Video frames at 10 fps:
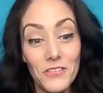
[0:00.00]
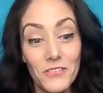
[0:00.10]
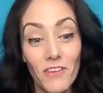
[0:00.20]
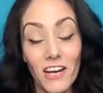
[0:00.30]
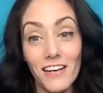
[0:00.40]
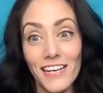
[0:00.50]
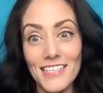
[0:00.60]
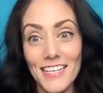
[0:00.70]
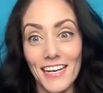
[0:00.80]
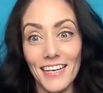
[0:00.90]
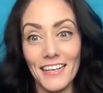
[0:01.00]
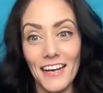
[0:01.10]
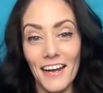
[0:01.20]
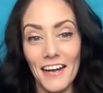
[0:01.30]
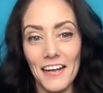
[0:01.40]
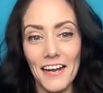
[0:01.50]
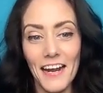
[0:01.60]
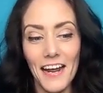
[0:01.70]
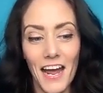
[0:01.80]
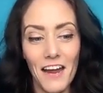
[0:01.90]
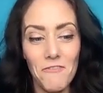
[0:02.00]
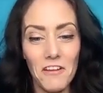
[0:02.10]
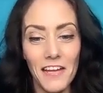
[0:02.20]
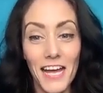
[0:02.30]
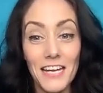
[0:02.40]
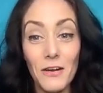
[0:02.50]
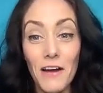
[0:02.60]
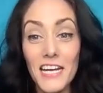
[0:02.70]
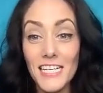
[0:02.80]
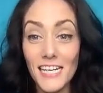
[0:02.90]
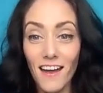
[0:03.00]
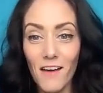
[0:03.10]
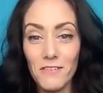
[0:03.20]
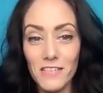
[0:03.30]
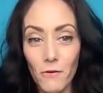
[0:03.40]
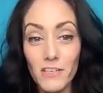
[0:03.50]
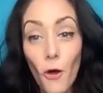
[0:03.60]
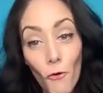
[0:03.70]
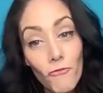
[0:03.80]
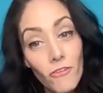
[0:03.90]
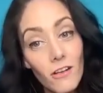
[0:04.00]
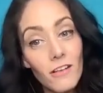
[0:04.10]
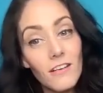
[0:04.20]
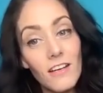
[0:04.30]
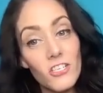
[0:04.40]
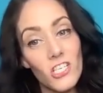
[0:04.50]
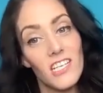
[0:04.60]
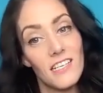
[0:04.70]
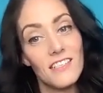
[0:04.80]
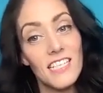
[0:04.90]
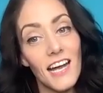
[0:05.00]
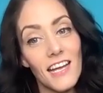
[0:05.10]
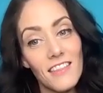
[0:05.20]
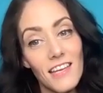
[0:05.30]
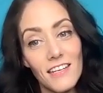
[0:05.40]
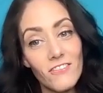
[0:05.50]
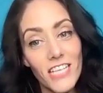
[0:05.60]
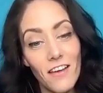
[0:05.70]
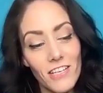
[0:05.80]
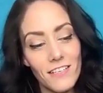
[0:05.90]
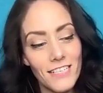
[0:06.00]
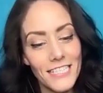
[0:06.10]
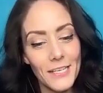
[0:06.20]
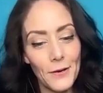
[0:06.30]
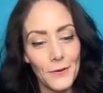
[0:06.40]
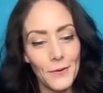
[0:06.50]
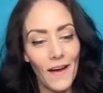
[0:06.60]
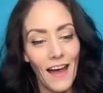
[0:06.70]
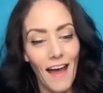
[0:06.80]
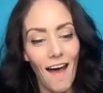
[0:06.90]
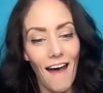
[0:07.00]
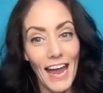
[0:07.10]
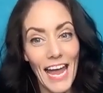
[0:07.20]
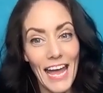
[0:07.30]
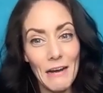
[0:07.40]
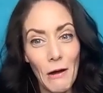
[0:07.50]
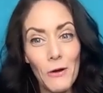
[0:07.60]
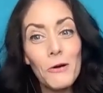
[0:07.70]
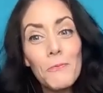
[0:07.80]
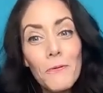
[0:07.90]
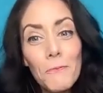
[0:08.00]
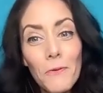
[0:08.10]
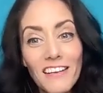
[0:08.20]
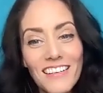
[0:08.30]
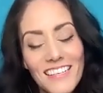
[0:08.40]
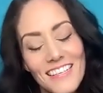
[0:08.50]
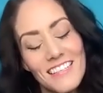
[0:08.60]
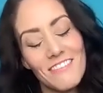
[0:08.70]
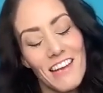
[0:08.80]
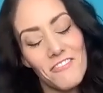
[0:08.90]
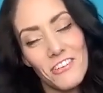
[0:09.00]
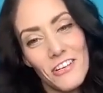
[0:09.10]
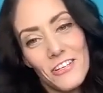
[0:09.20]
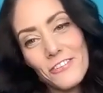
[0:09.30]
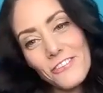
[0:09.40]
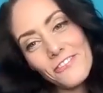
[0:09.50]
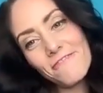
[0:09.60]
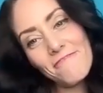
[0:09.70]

was very exciting. I I really had no idea. I was always hopeful because she didn't die at the end of seven. So mm-hmm. I had hope, but you never know